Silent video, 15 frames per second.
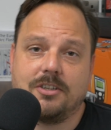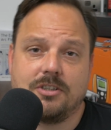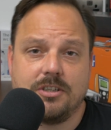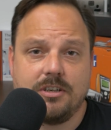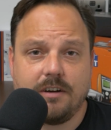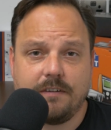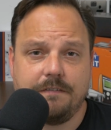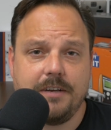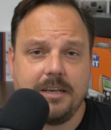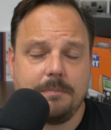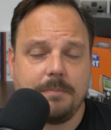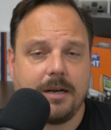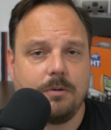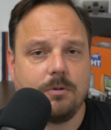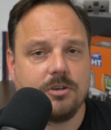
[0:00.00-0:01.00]
So your
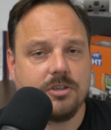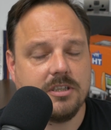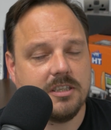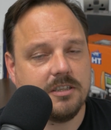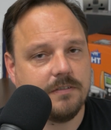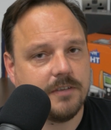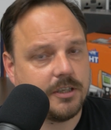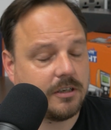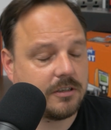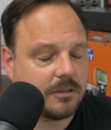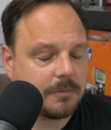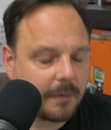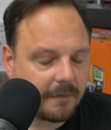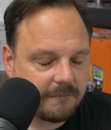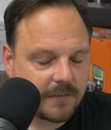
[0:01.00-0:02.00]
feedback watching these videos
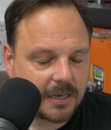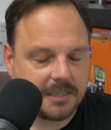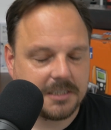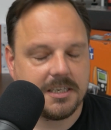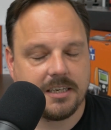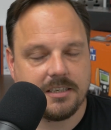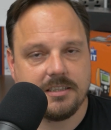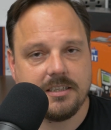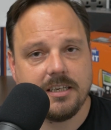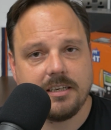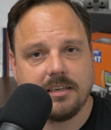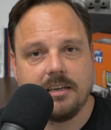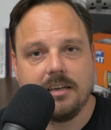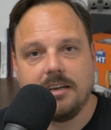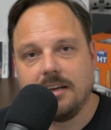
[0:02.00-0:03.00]
has been fantastic.